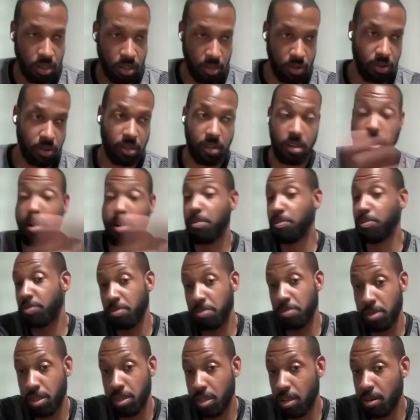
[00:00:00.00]
Logan comes from
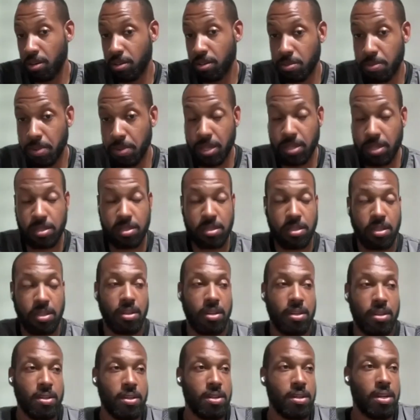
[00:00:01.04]
the theater space
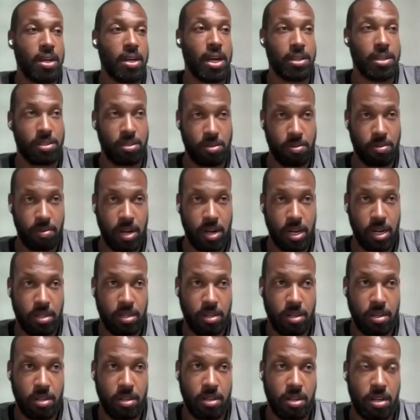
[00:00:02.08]
as a
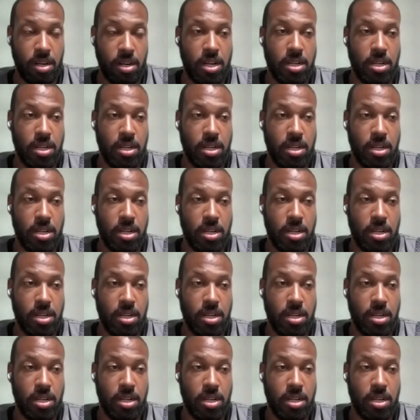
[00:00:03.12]
director.